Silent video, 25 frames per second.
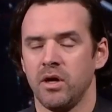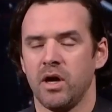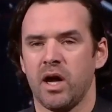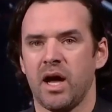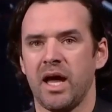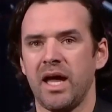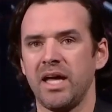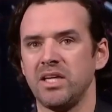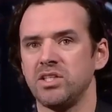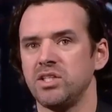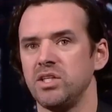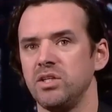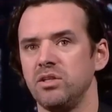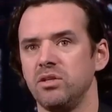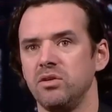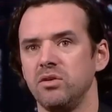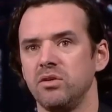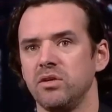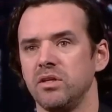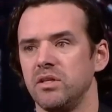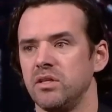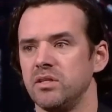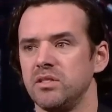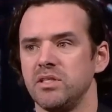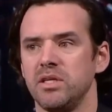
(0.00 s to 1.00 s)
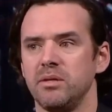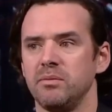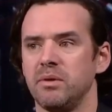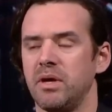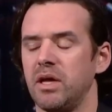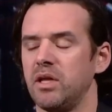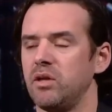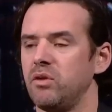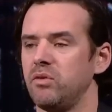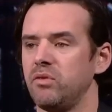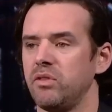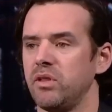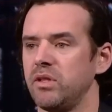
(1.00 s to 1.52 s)
I actually look at the team and
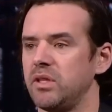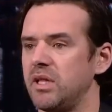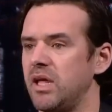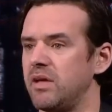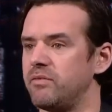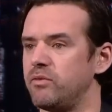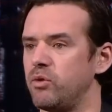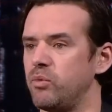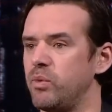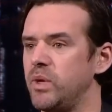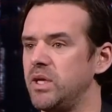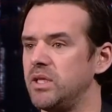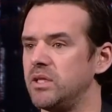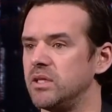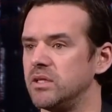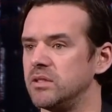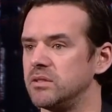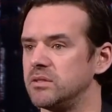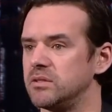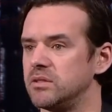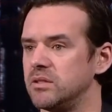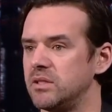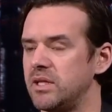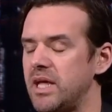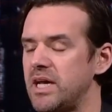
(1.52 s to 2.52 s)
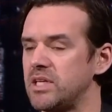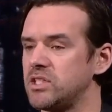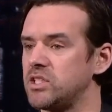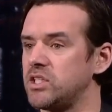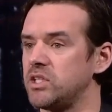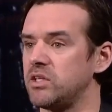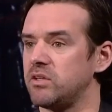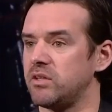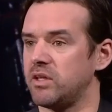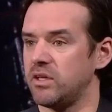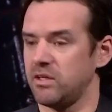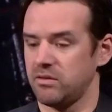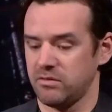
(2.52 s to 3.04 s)
I don't think they have a weakness. Last
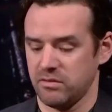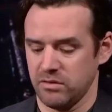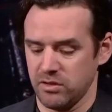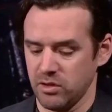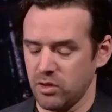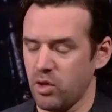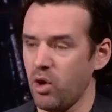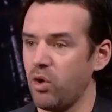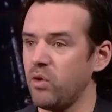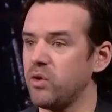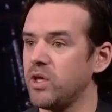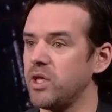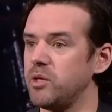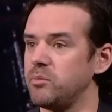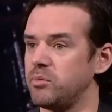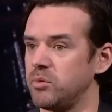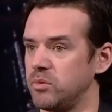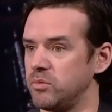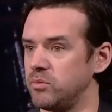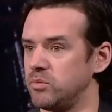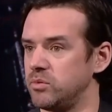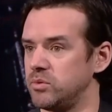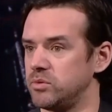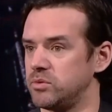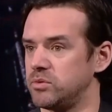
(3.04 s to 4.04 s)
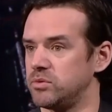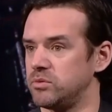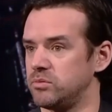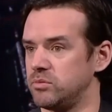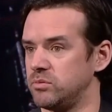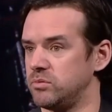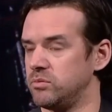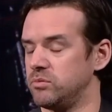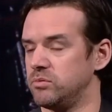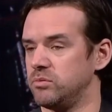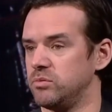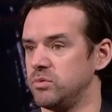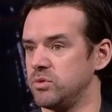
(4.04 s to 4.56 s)
year, the goalkeeper
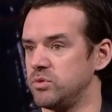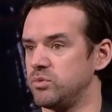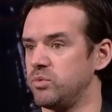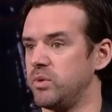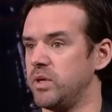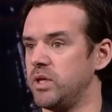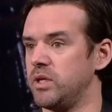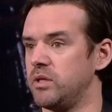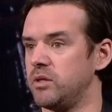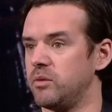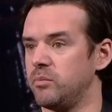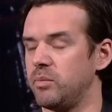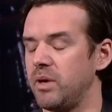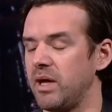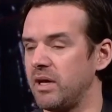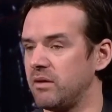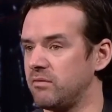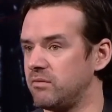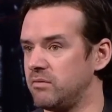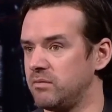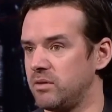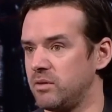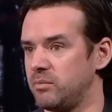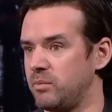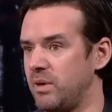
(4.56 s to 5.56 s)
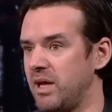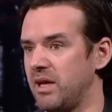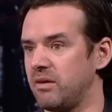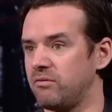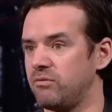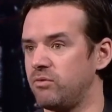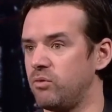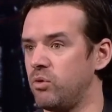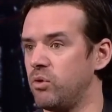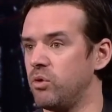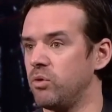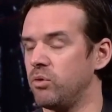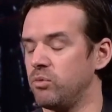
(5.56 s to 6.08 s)
was weak. The back
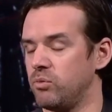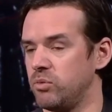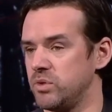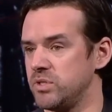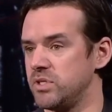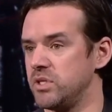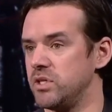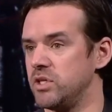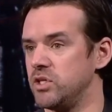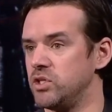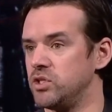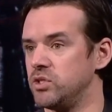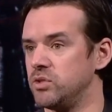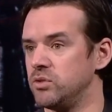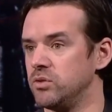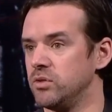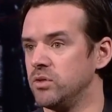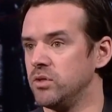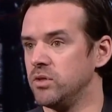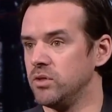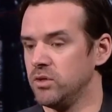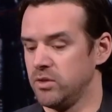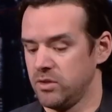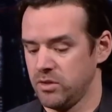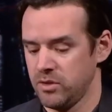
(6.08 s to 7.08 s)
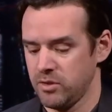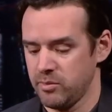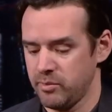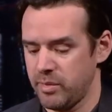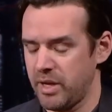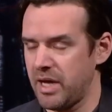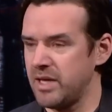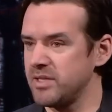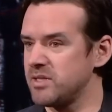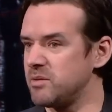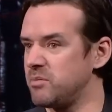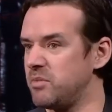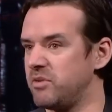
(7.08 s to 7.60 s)
four was an issue.
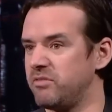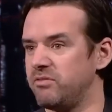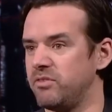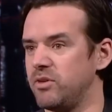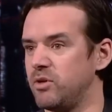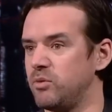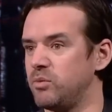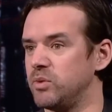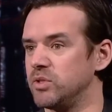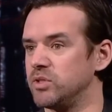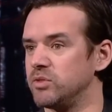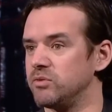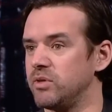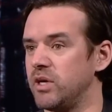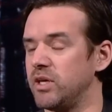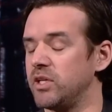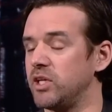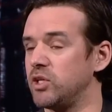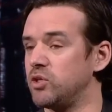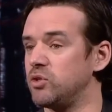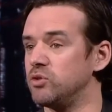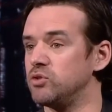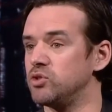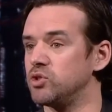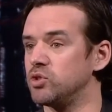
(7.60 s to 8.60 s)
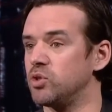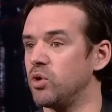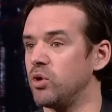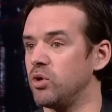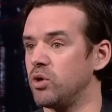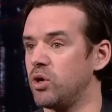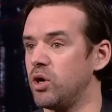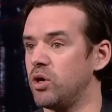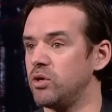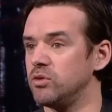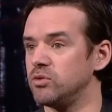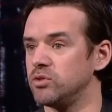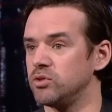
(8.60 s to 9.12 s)
Balance of midfield wasn't right and they couldn't score
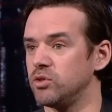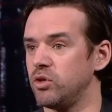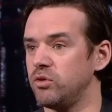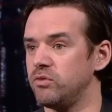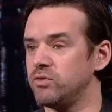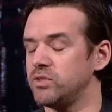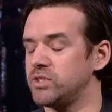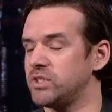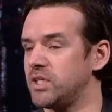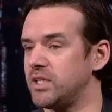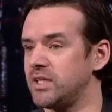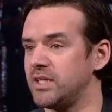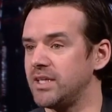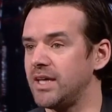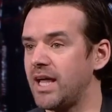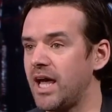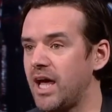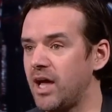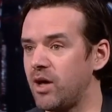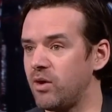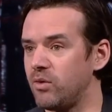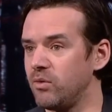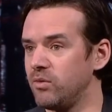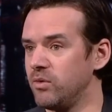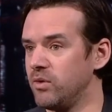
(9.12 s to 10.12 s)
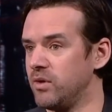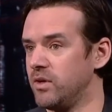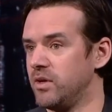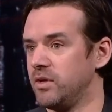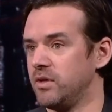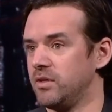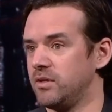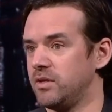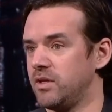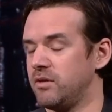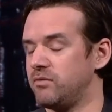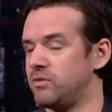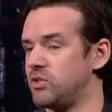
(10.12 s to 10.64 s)
goals. All of a sudden now,
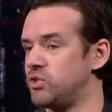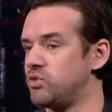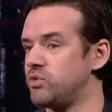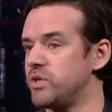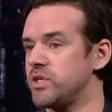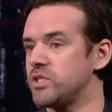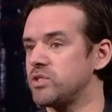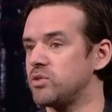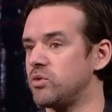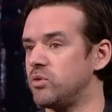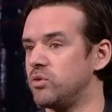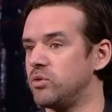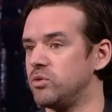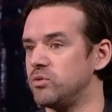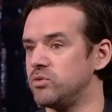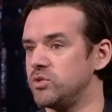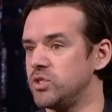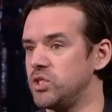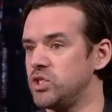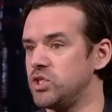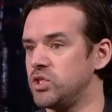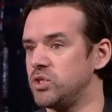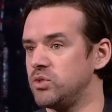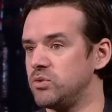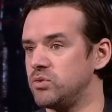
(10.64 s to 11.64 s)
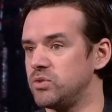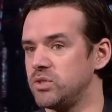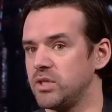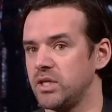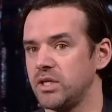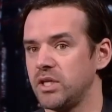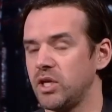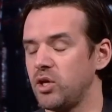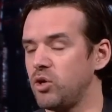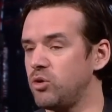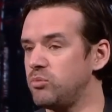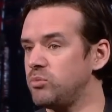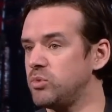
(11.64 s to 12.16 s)
they've addressed all those issues
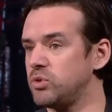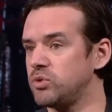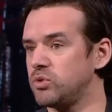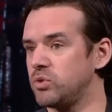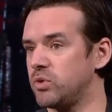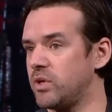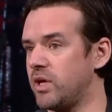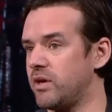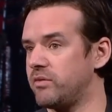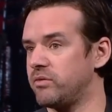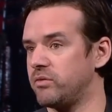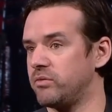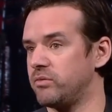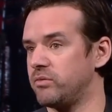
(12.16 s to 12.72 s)
and they almost don't have